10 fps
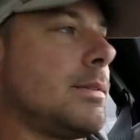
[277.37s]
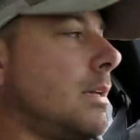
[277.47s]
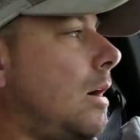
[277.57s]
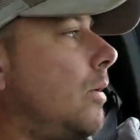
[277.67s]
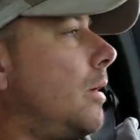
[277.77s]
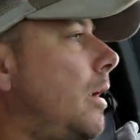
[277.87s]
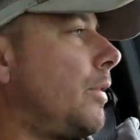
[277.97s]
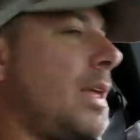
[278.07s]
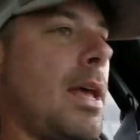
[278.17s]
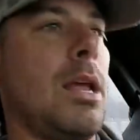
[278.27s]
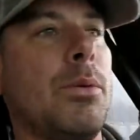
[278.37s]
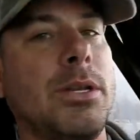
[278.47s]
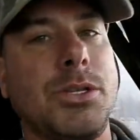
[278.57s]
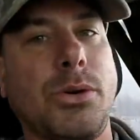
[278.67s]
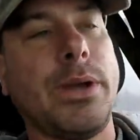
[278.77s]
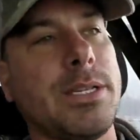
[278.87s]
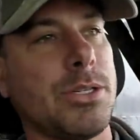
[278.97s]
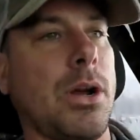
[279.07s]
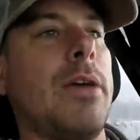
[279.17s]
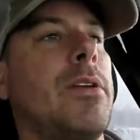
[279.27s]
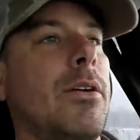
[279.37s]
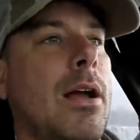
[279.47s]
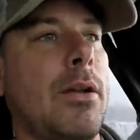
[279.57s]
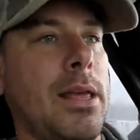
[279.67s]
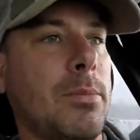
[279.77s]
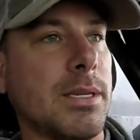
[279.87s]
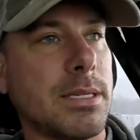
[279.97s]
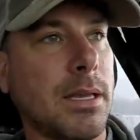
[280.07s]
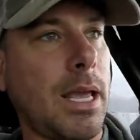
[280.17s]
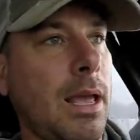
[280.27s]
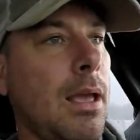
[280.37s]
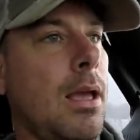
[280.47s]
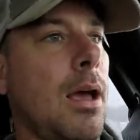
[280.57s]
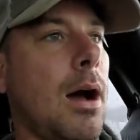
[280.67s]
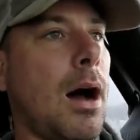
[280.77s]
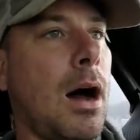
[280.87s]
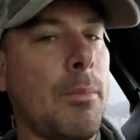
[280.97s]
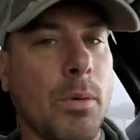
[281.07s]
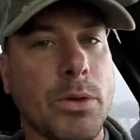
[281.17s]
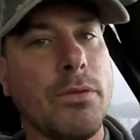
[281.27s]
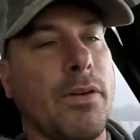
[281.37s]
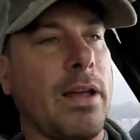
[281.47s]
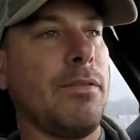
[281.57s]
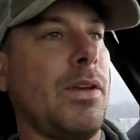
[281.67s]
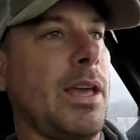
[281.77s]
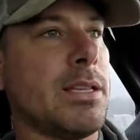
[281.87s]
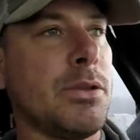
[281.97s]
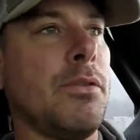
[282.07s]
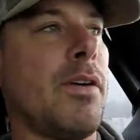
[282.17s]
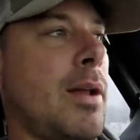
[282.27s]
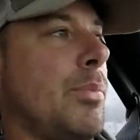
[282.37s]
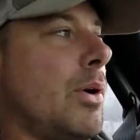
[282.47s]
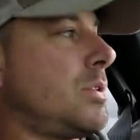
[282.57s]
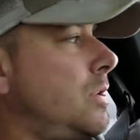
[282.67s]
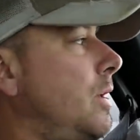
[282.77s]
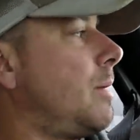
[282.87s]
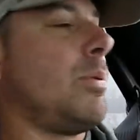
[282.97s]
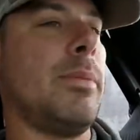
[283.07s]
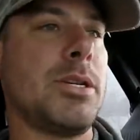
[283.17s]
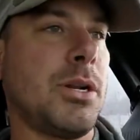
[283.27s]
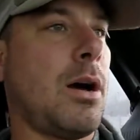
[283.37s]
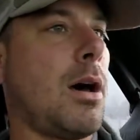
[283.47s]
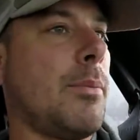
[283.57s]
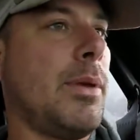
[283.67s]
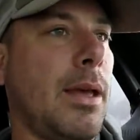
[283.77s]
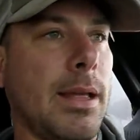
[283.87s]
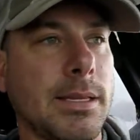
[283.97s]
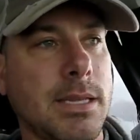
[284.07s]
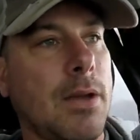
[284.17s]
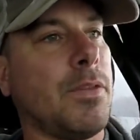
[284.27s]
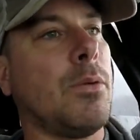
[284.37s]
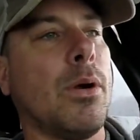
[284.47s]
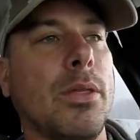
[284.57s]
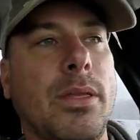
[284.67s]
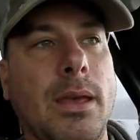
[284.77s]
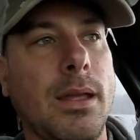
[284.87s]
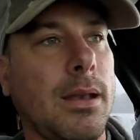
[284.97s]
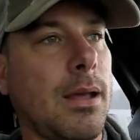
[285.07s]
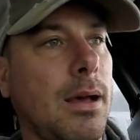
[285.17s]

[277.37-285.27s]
So I don't think anyone enjoys driving around aimlessly, but when you find feeds and you find birds and you can get permission to hunt them, it's definitely worth it. And